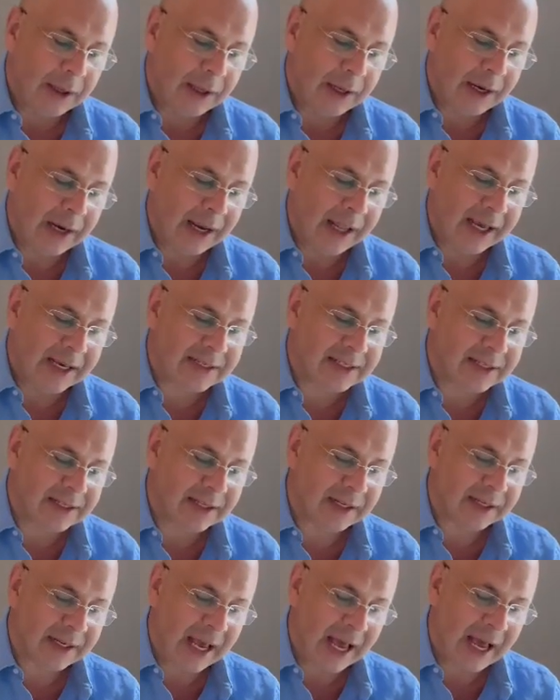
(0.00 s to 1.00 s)
list
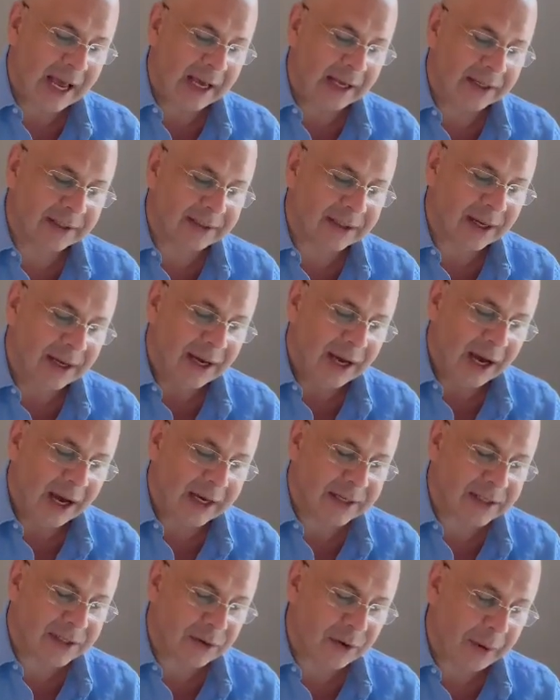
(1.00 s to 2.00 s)
at hand, I
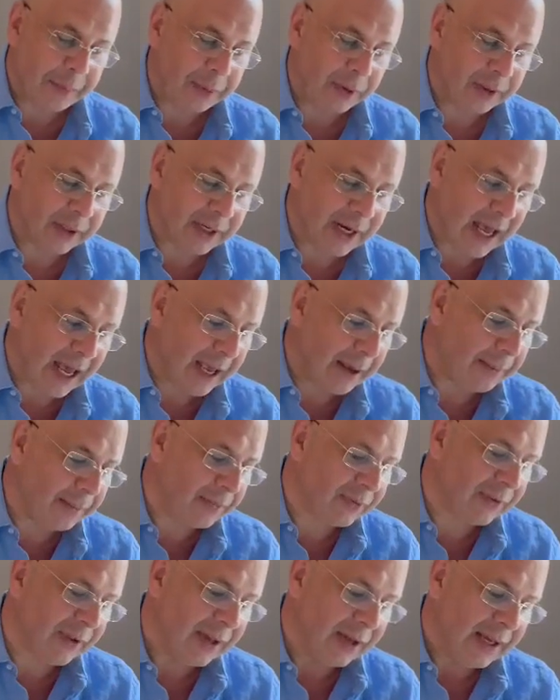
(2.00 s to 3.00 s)
scribble the
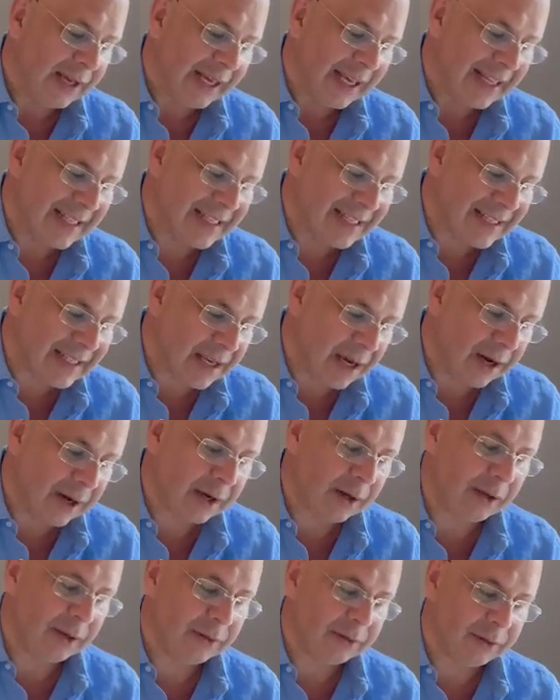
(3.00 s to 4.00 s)
names in
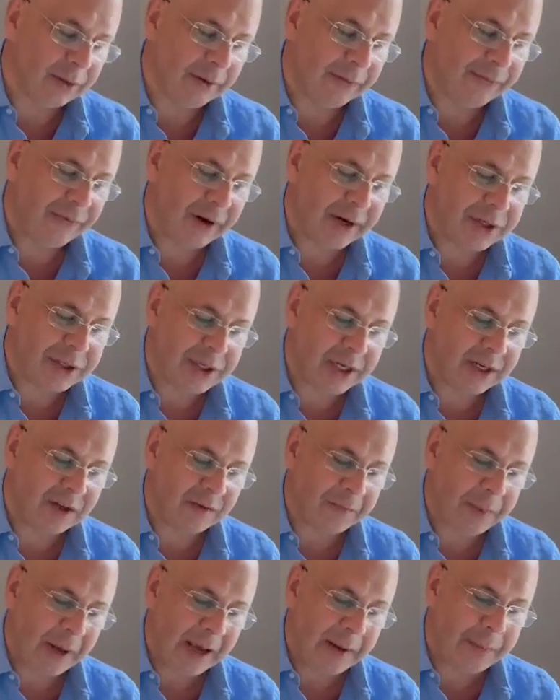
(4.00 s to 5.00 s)
circles on a fresh sheet
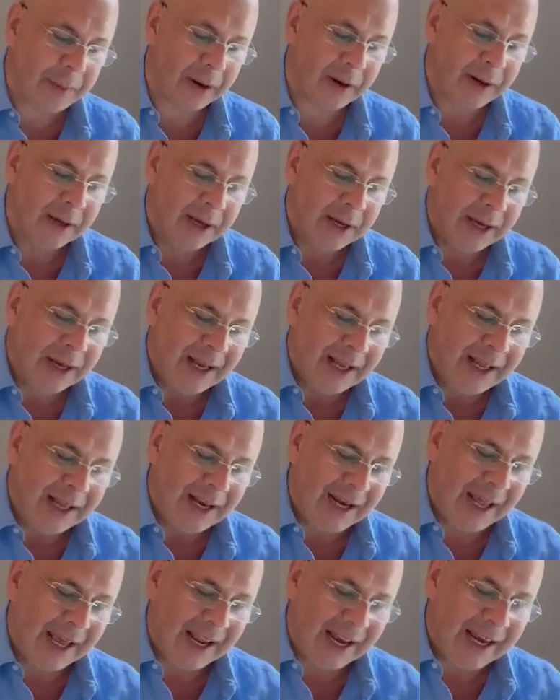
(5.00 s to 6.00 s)
of paper,
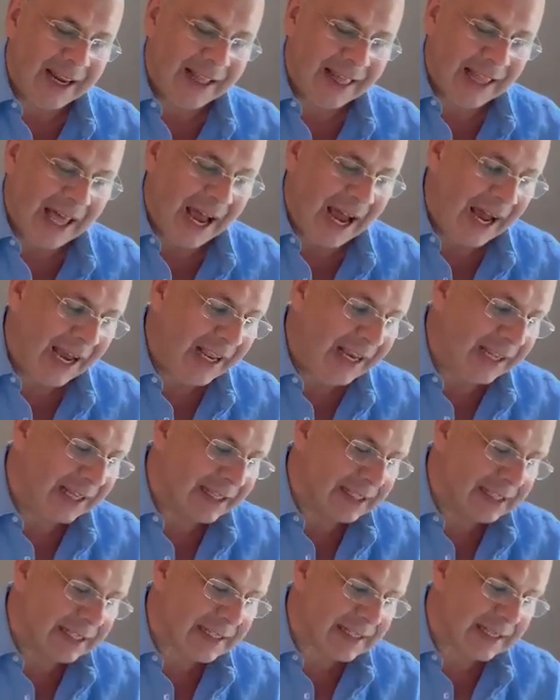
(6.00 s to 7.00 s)
like little
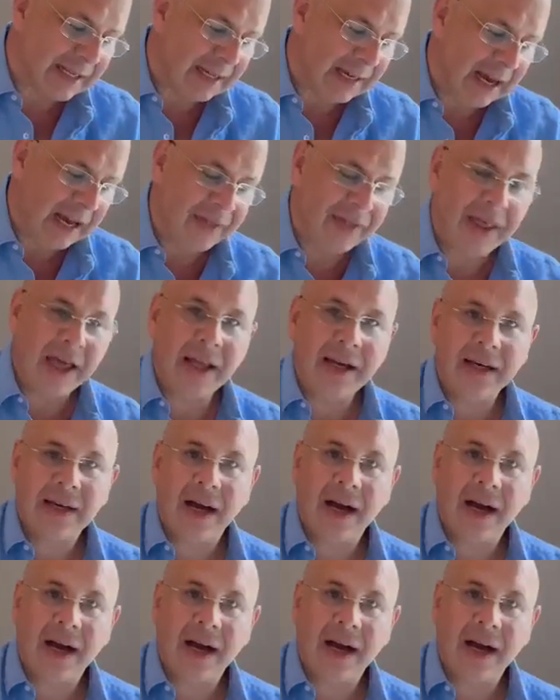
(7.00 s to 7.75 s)
islands. And then